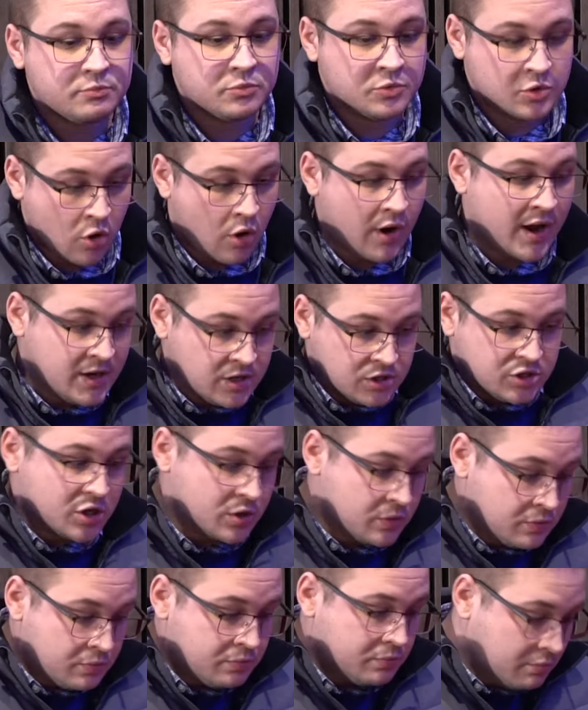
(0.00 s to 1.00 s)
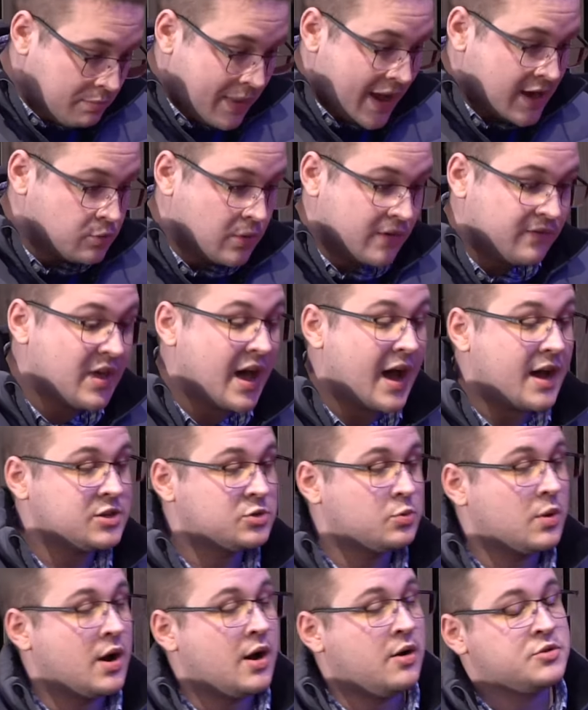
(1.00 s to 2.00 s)
got into bed with that as
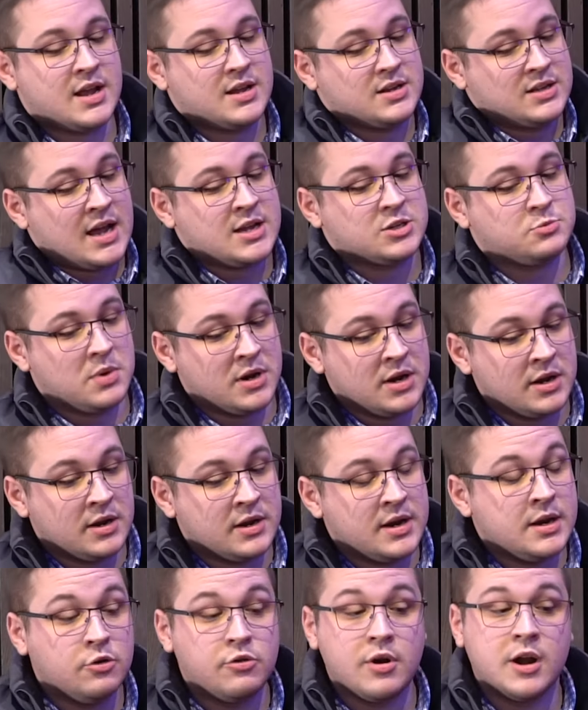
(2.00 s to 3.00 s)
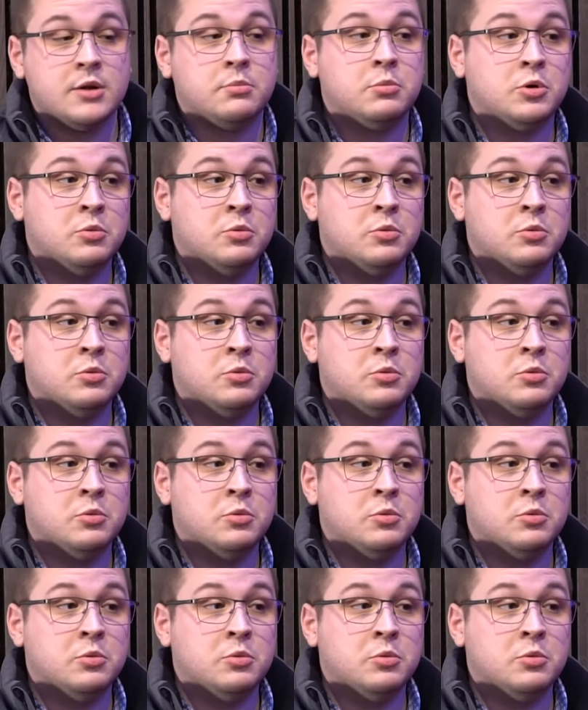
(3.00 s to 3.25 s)
well. So that's been an incredible